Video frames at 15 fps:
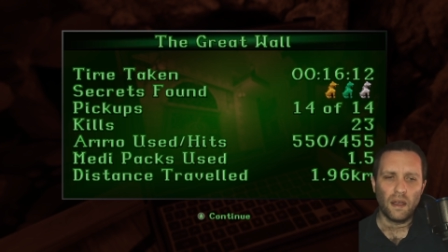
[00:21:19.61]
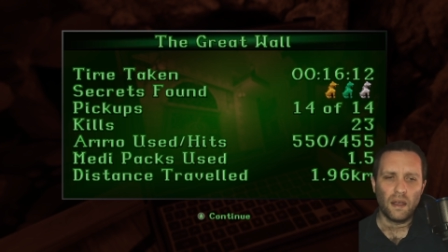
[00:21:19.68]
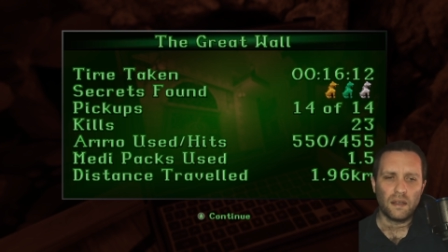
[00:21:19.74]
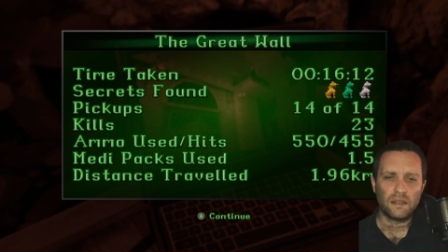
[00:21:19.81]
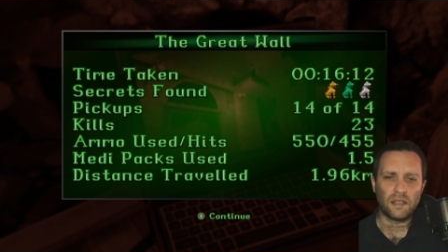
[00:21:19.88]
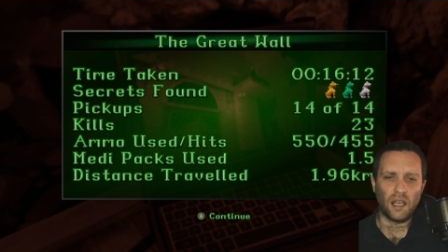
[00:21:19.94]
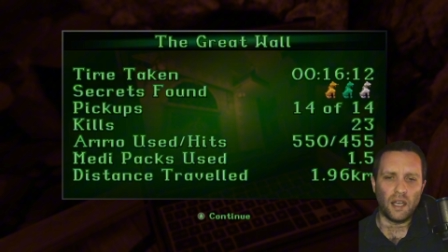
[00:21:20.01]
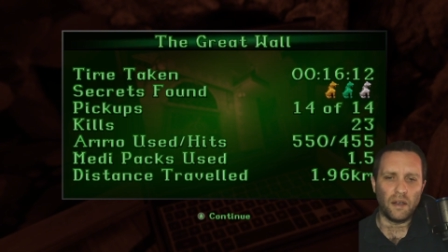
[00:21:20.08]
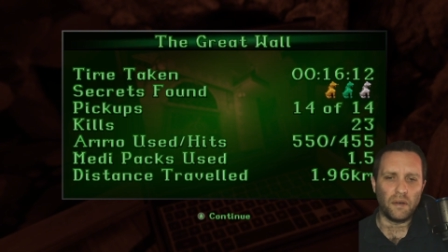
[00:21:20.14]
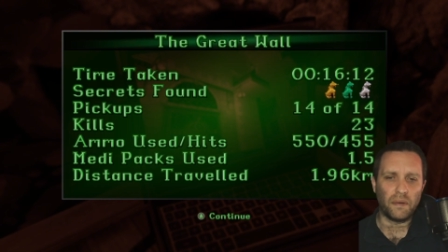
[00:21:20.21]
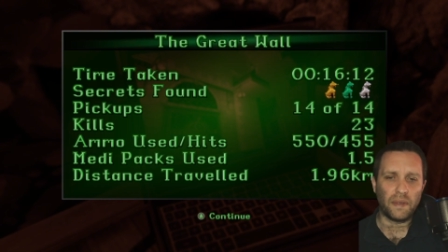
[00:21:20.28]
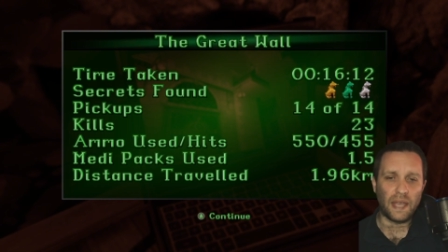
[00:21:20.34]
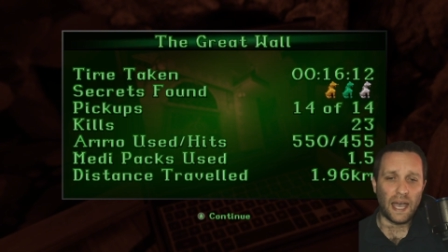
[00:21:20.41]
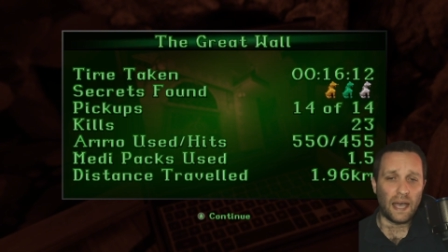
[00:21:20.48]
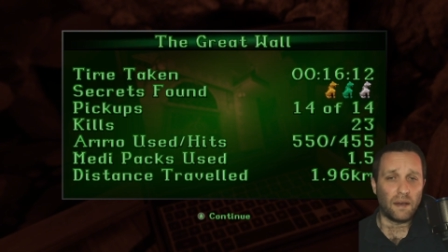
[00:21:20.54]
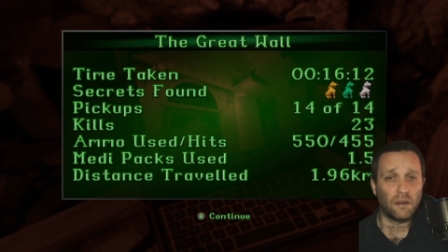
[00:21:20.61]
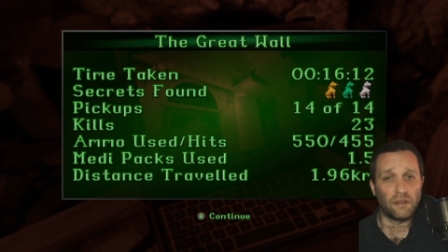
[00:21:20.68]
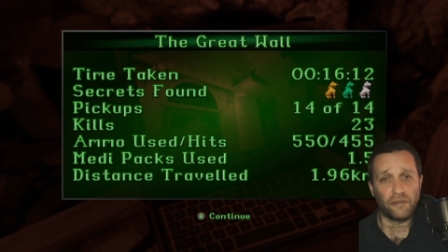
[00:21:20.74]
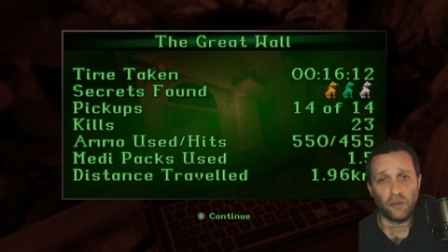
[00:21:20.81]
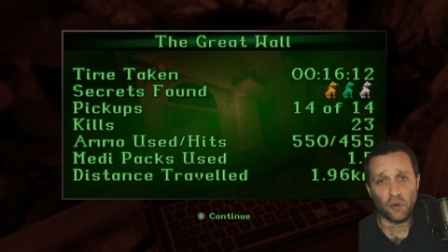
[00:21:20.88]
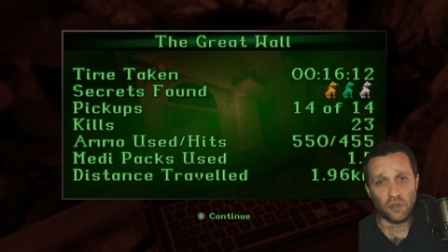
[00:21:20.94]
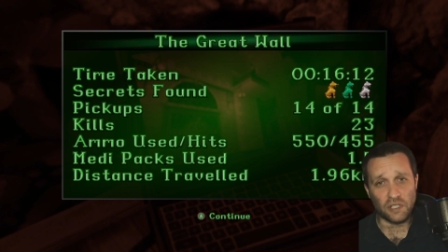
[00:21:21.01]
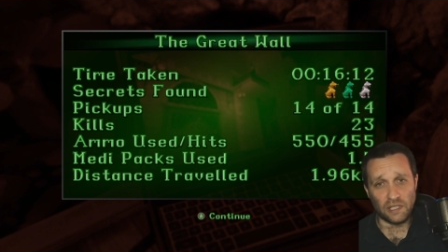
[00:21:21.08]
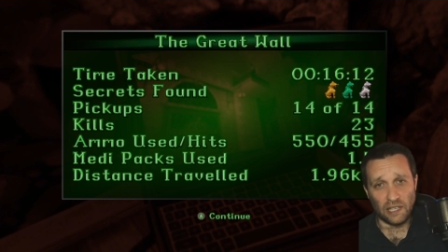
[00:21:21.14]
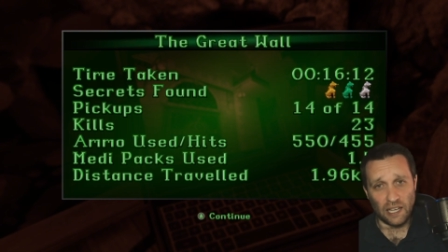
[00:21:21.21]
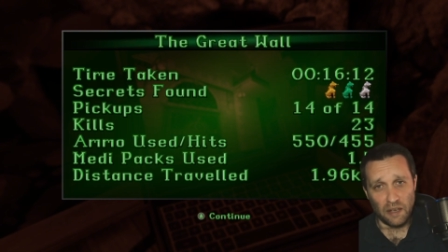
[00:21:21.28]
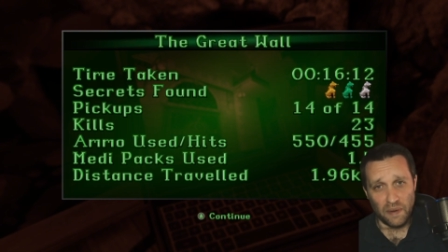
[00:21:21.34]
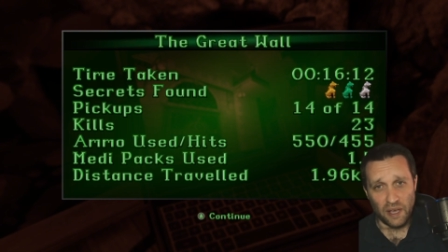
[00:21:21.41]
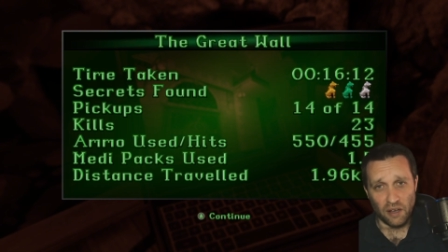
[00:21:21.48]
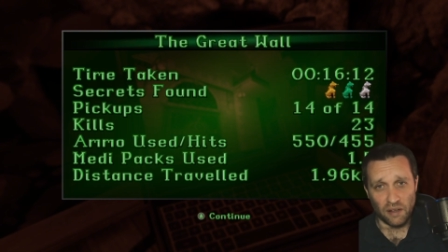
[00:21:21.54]
So yeah, unfortunately
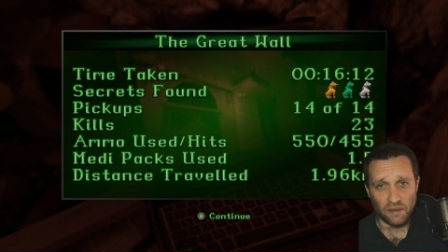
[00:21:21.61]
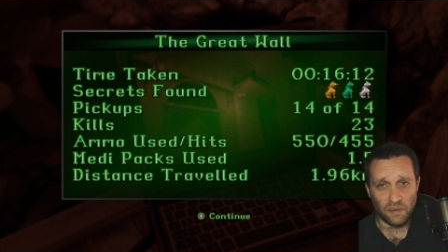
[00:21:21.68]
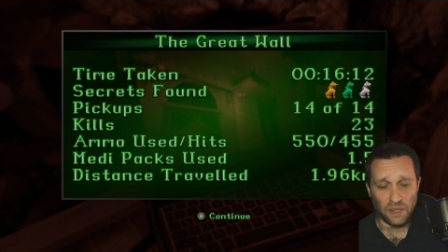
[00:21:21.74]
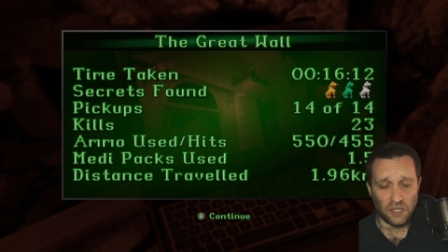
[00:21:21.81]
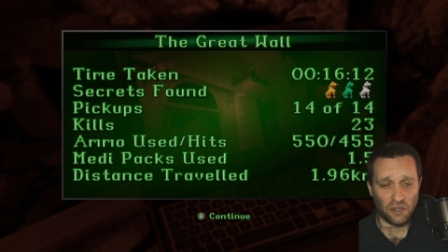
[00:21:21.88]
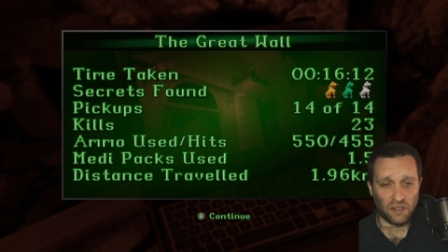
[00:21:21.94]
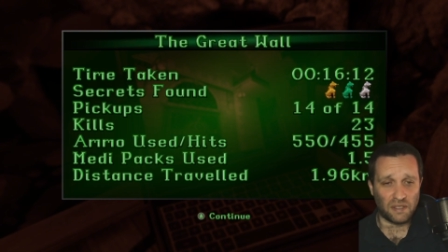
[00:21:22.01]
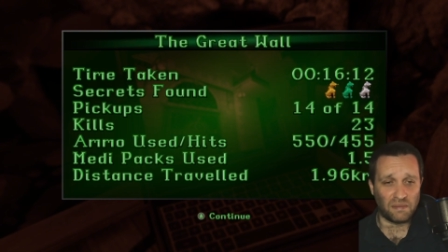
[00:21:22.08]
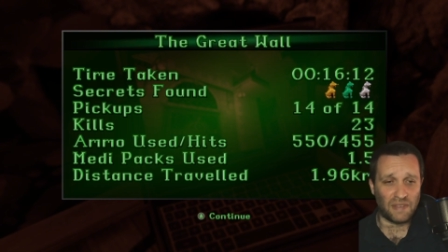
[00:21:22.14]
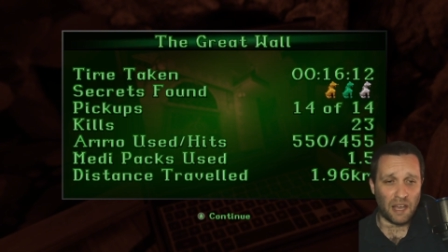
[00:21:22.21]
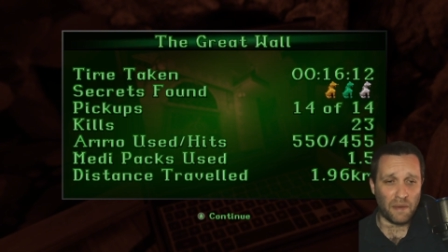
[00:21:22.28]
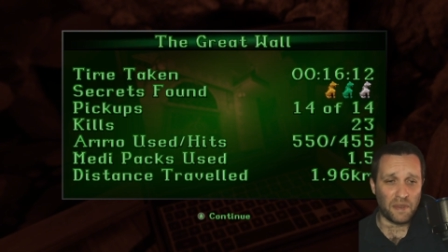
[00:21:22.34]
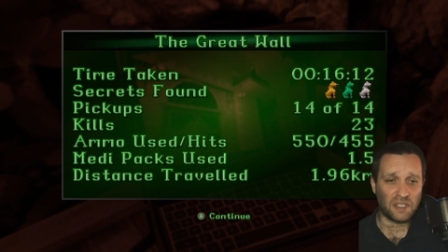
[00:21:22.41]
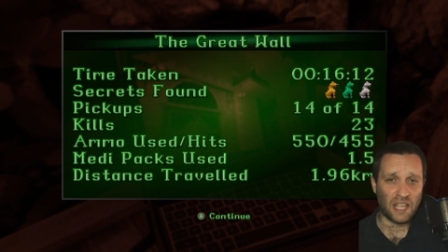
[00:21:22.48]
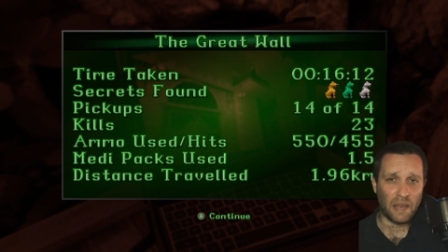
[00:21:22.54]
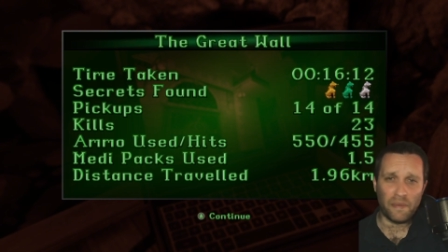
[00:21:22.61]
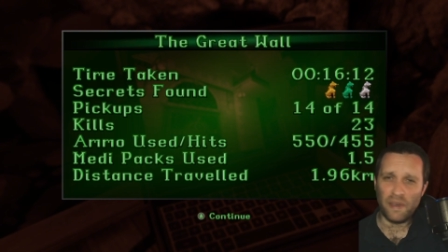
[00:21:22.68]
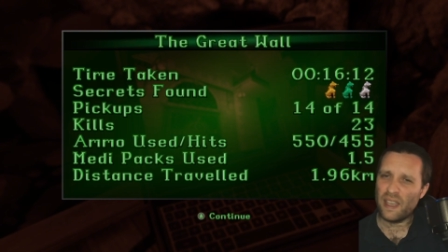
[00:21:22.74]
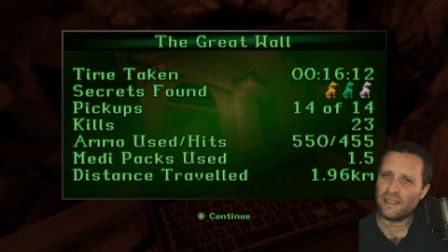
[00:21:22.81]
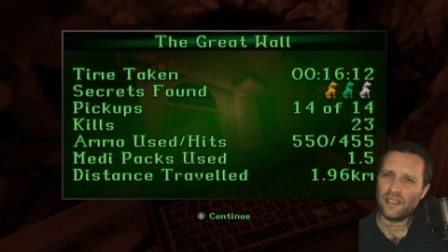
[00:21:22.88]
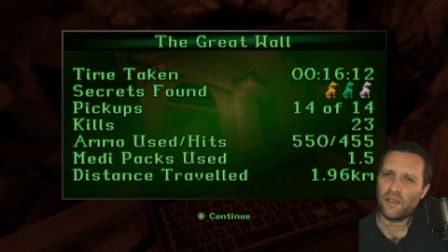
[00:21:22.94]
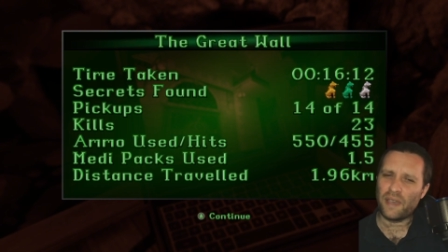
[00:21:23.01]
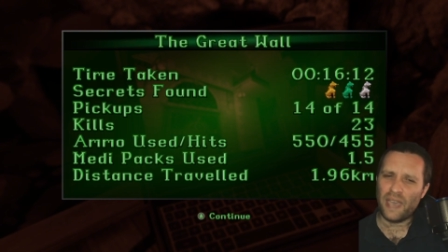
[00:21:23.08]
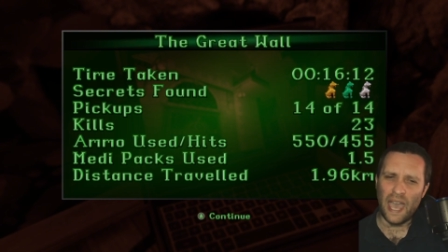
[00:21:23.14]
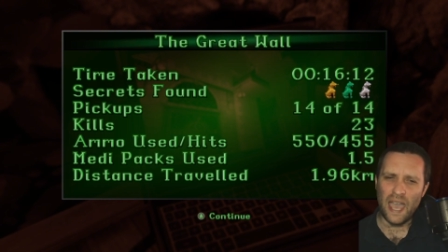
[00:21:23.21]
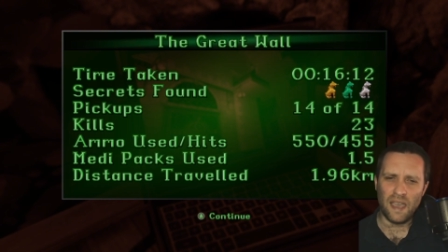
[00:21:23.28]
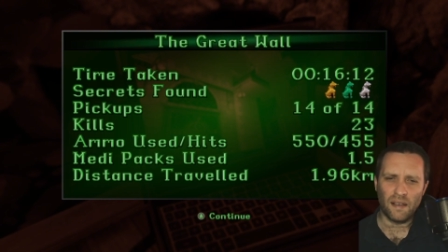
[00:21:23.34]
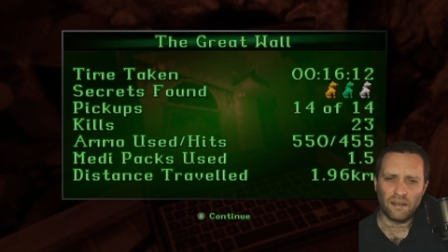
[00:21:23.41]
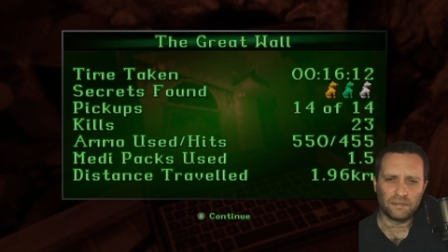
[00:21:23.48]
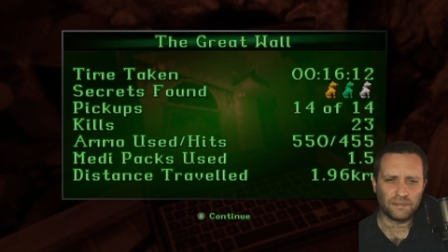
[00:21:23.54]
we took some damage there, but it's
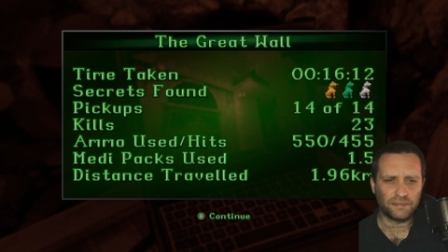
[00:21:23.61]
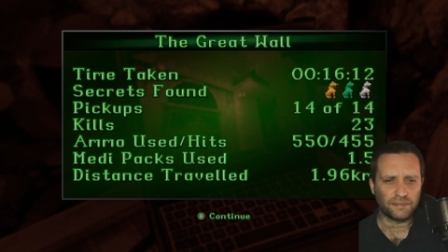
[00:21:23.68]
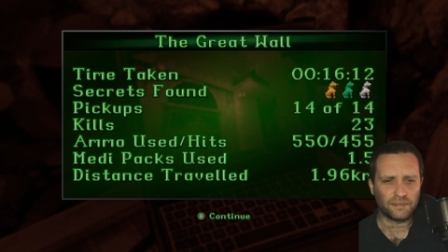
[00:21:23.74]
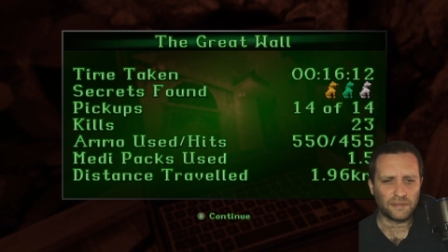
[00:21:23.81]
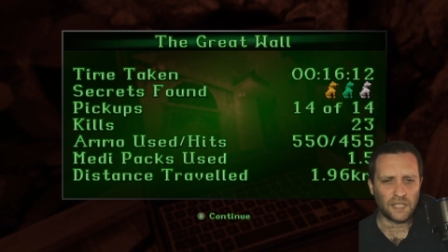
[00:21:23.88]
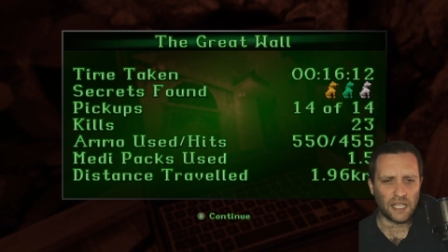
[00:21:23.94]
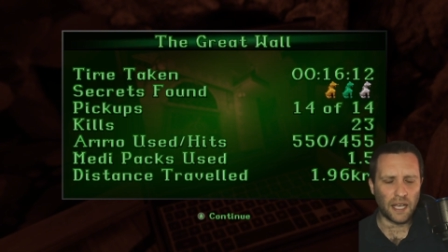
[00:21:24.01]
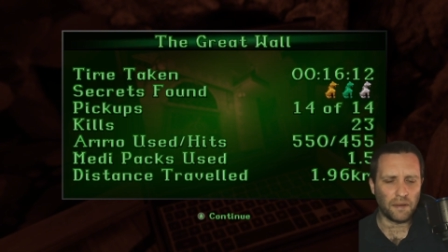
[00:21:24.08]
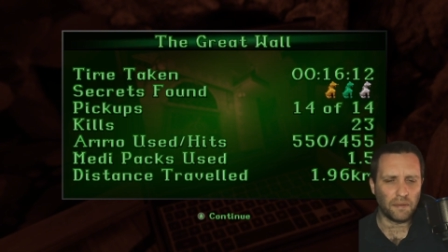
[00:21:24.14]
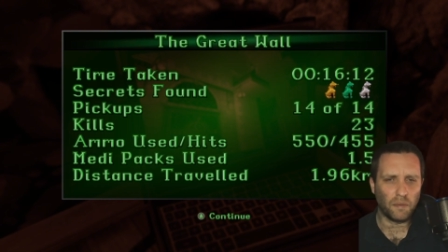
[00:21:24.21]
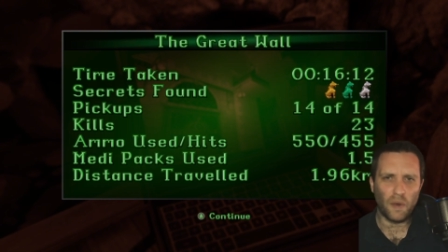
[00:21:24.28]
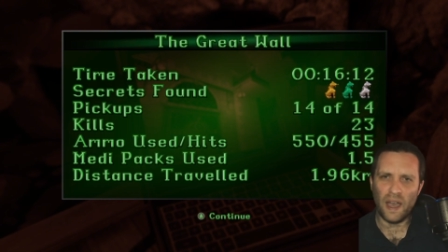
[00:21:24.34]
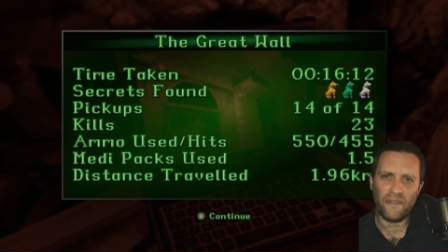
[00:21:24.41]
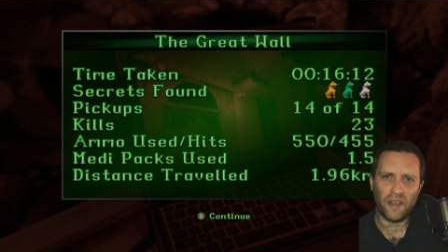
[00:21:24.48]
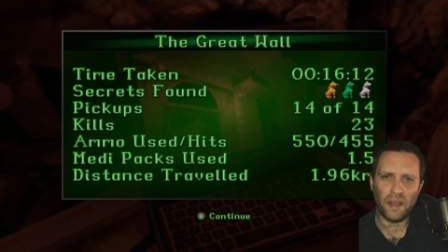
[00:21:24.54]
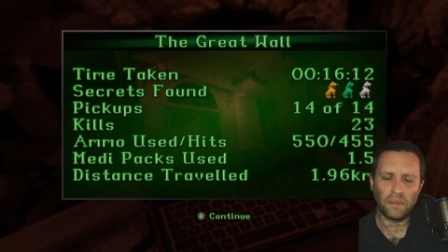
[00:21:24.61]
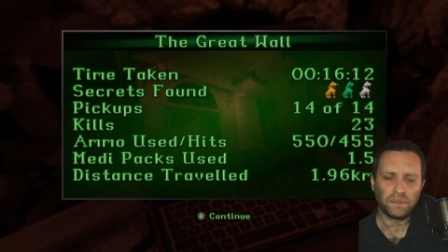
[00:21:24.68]
okay. You know, whatever.